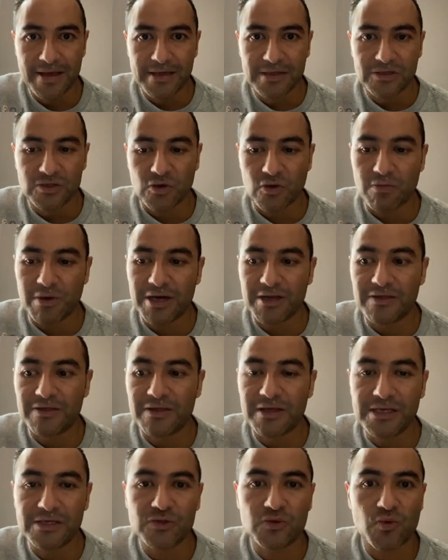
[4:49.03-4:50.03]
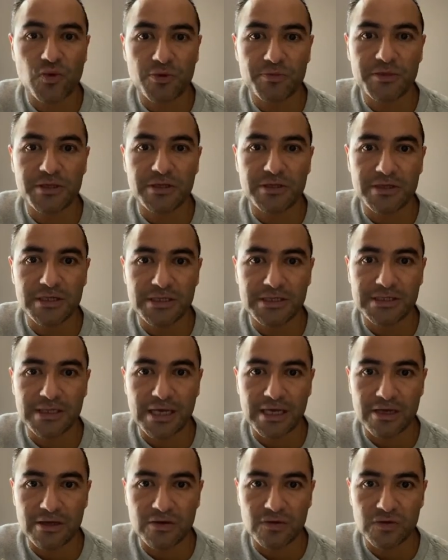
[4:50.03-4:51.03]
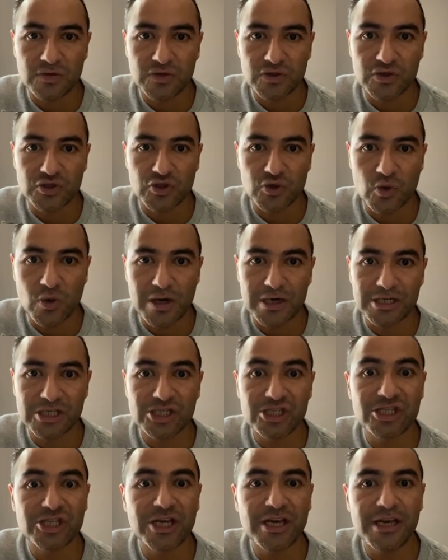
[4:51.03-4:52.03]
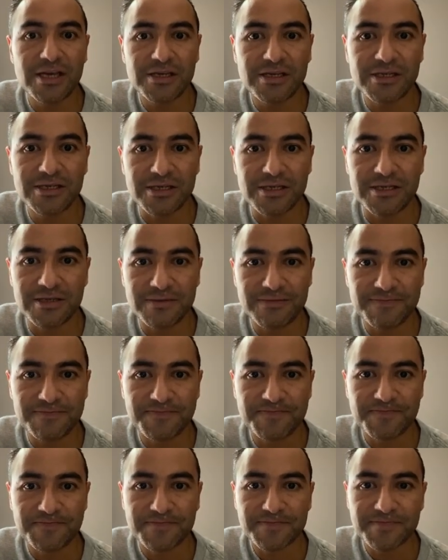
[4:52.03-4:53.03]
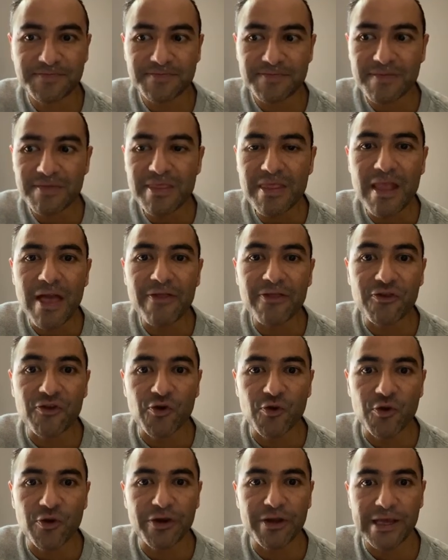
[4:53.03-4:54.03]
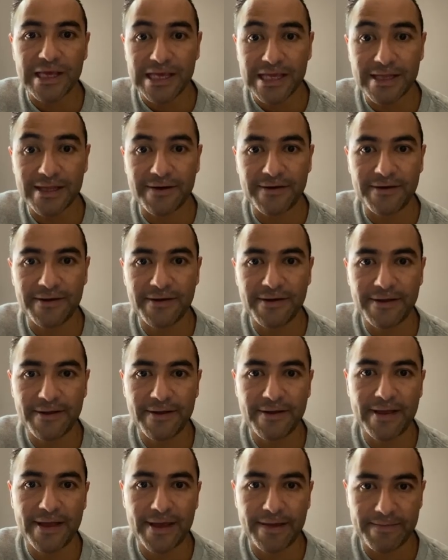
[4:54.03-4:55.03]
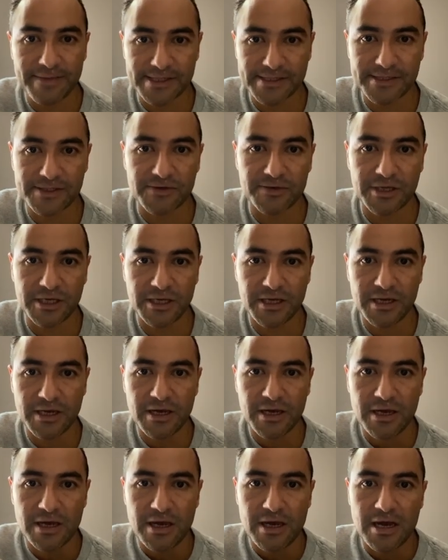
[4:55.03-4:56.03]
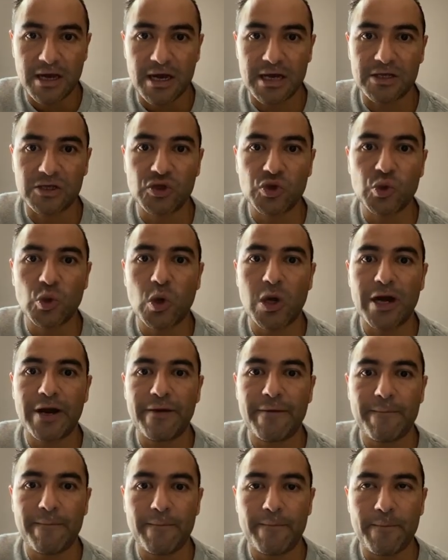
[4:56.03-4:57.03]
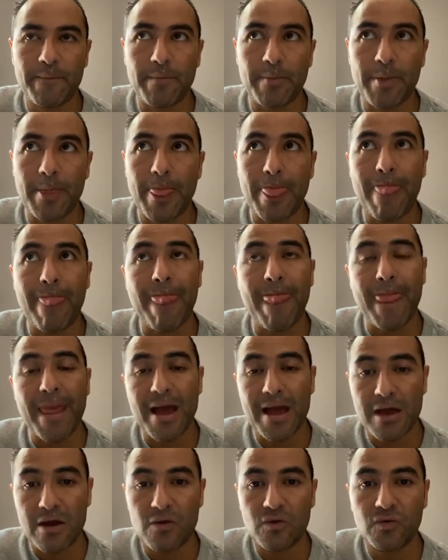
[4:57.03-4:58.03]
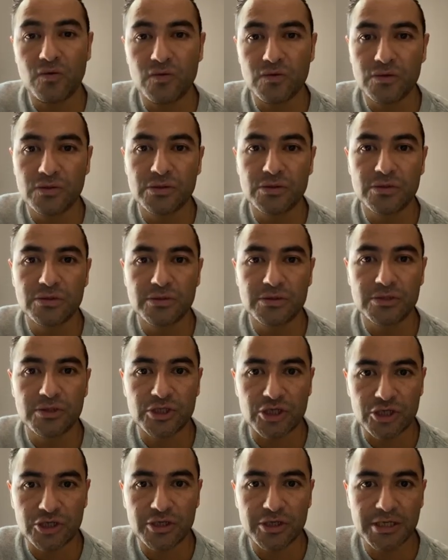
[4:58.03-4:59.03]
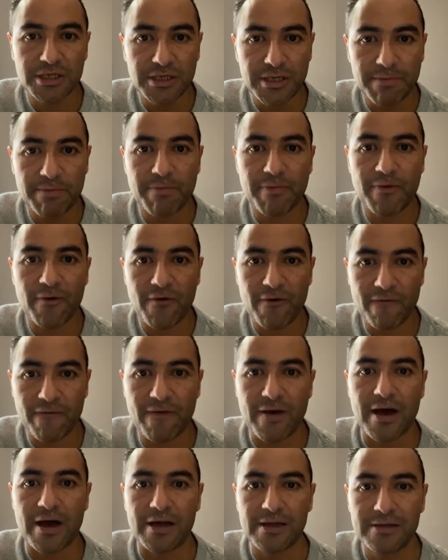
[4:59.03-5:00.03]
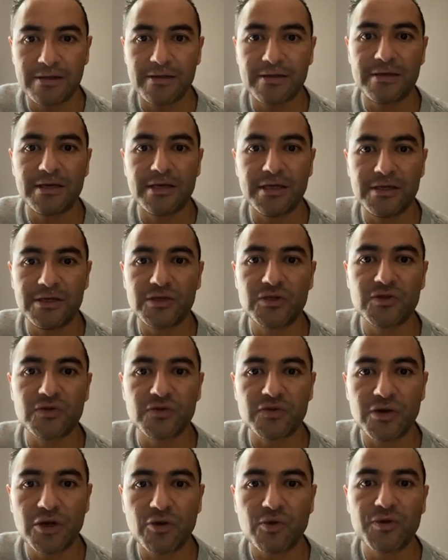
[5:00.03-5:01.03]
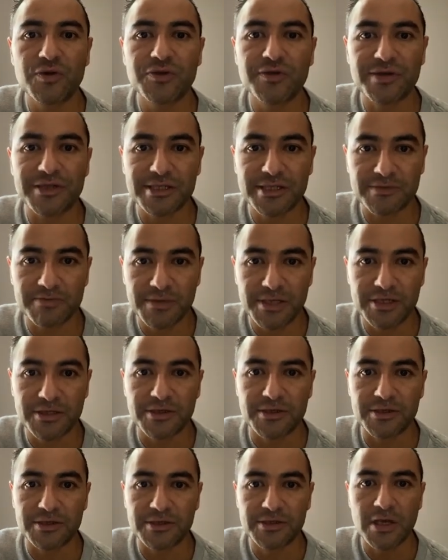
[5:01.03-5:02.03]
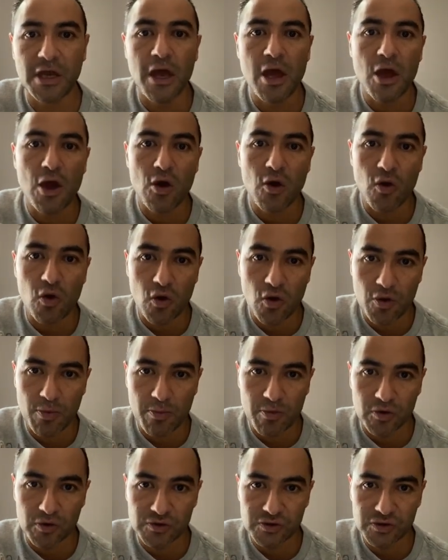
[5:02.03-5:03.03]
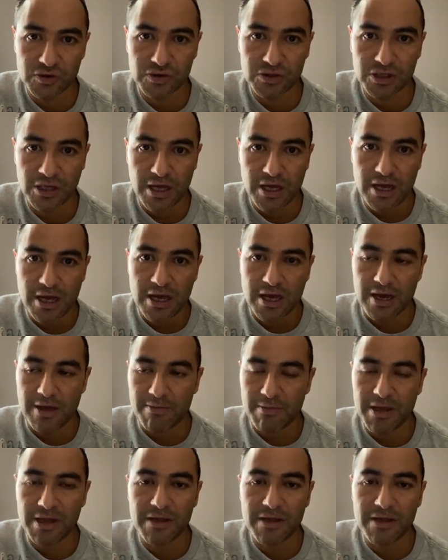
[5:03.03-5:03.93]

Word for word: So by disrupting these cycles, you are changing your inner chemistry and you are now, turning the profile into neurotransmitters, hormones, and